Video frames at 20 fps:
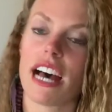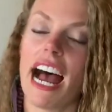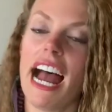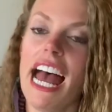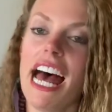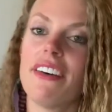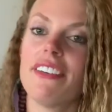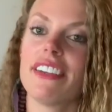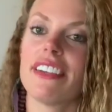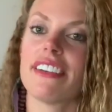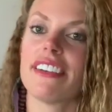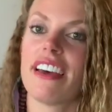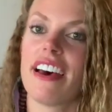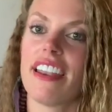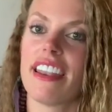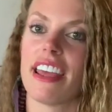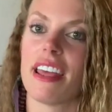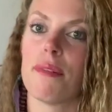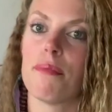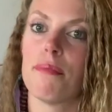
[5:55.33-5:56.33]
I haven't
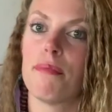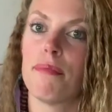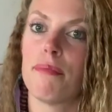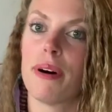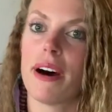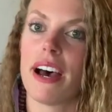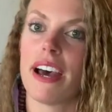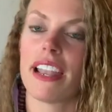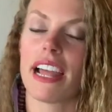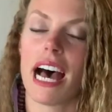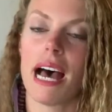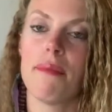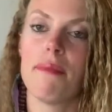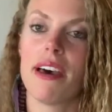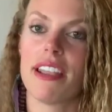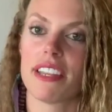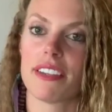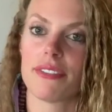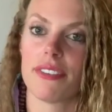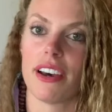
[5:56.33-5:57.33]
done it, but I
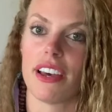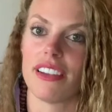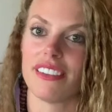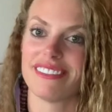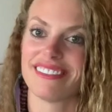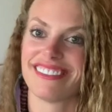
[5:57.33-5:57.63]
bet it's fun.